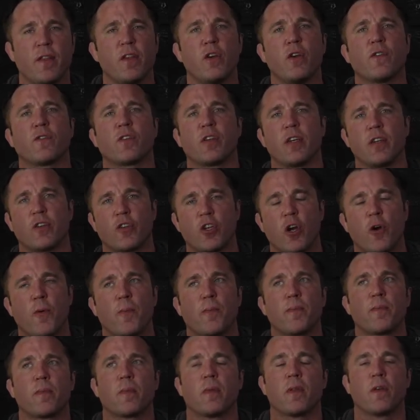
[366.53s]
the UFC. So
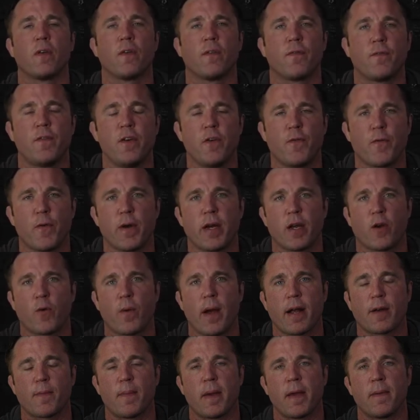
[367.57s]
feel free to
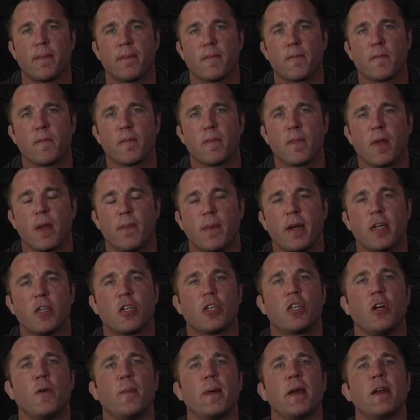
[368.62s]
correct me. But it's
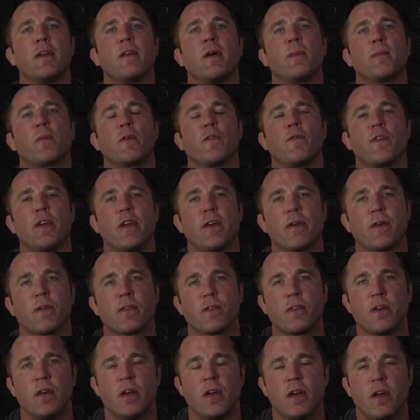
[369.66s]
still been a number of
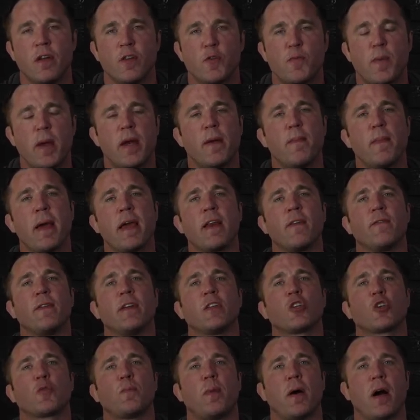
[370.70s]
years. It's been in main
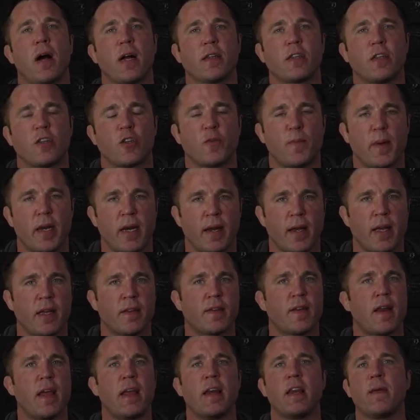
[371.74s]
event spots. It's been
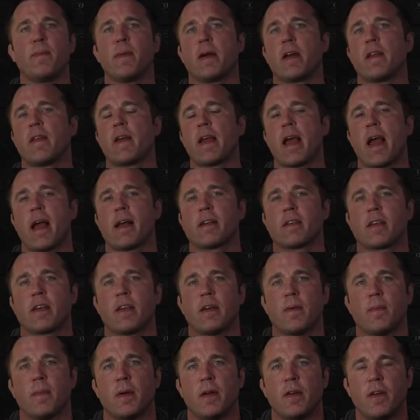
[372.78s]
against anybody they ask
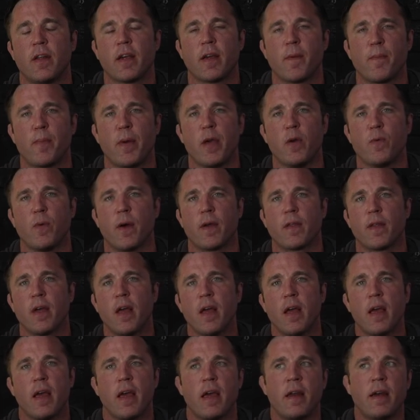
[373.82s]
him to compete with.
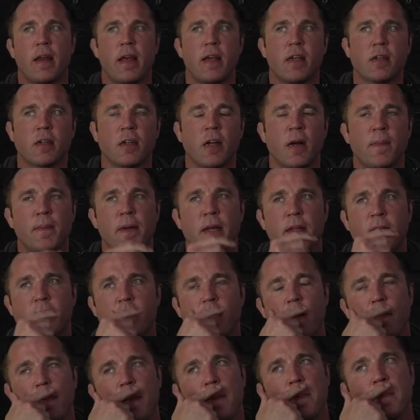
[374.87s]
And Islam did
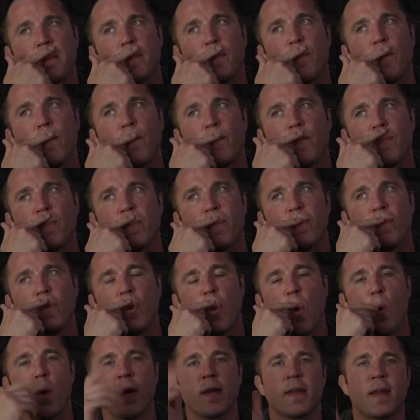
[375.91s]
something
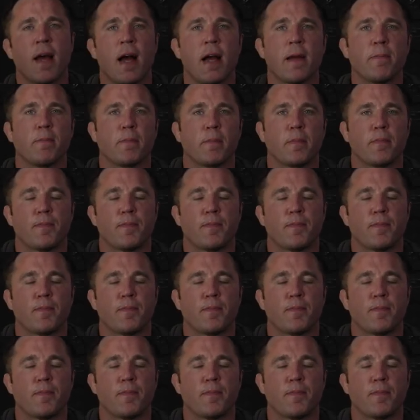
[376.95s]
one time.